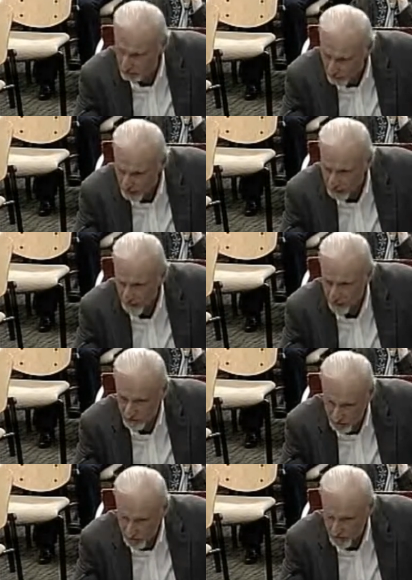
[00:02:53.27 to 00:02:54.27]
dozen
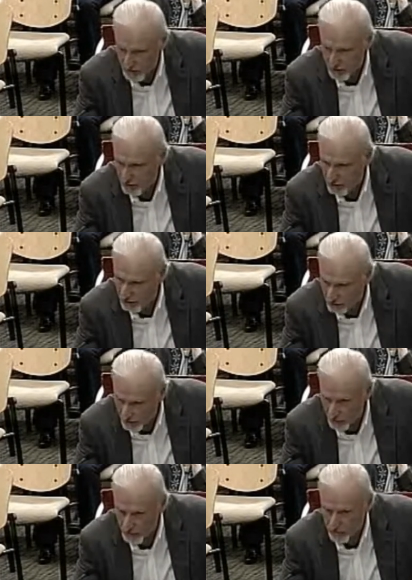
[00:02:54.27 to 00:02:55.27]
city in
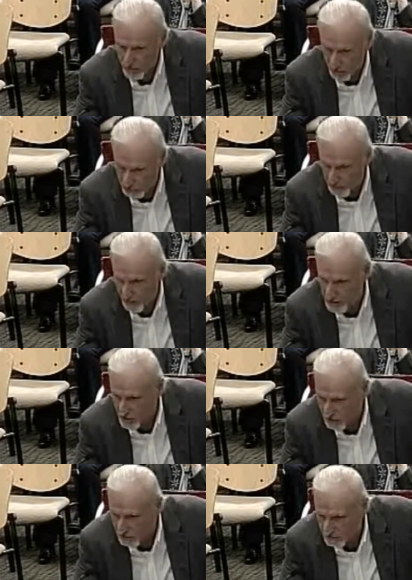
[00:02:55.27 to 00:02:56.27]
thousand
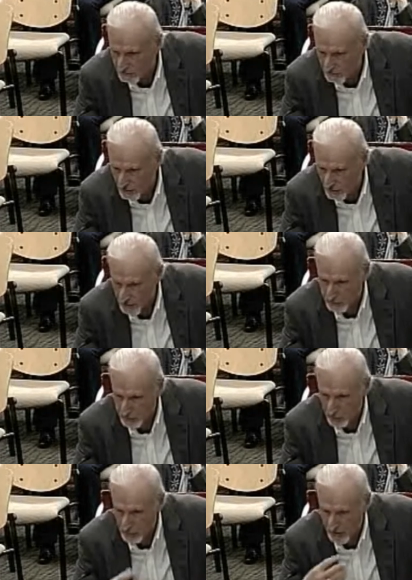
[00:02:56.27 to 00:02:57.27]
corporation. It's
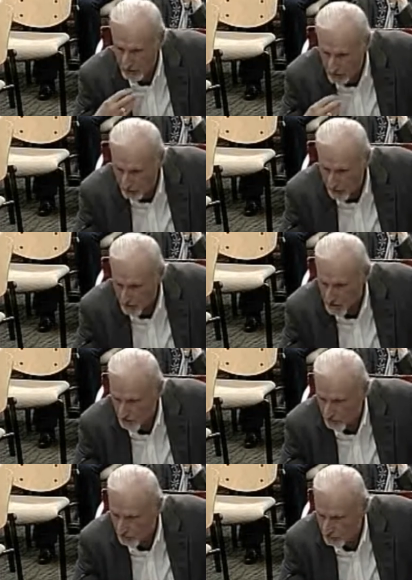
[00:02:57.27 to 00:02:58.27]
absurd by
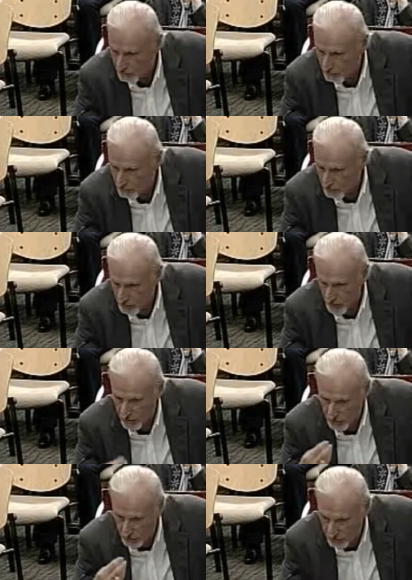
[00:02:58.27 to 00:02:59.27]
definition. It's
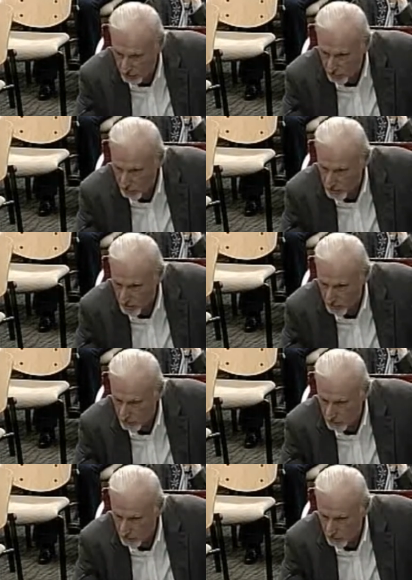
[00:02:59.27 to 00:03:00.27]
against constitution,
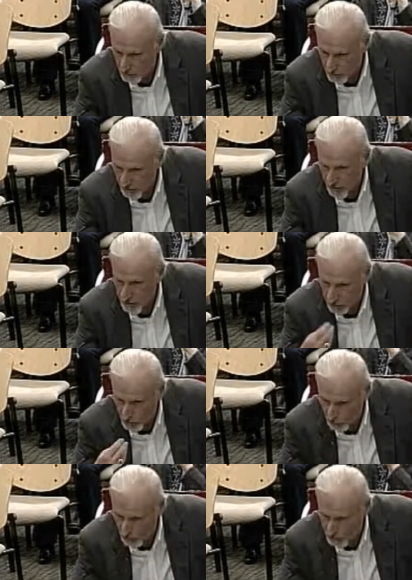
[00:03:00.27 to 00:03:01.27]
it's against
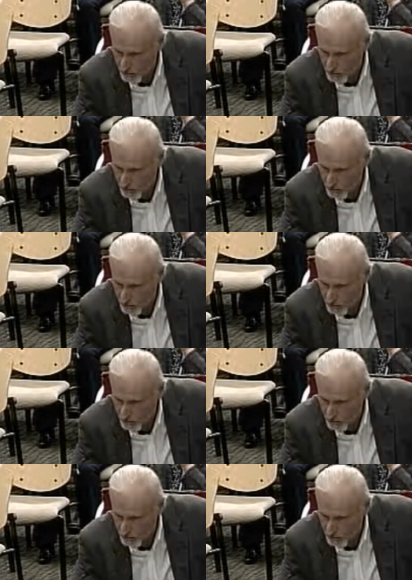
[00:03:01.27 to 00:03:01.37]
common